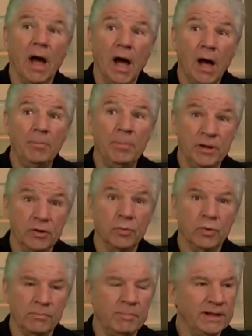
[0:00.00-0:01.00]
A beer
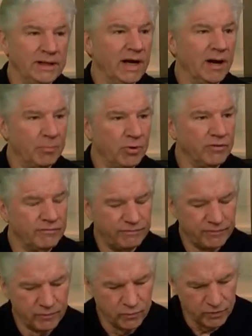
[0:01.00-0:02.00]
would have been the operative
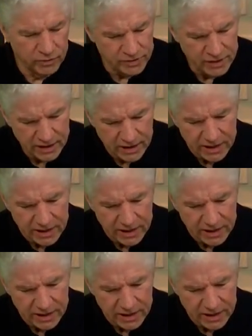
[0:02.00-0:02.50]
word.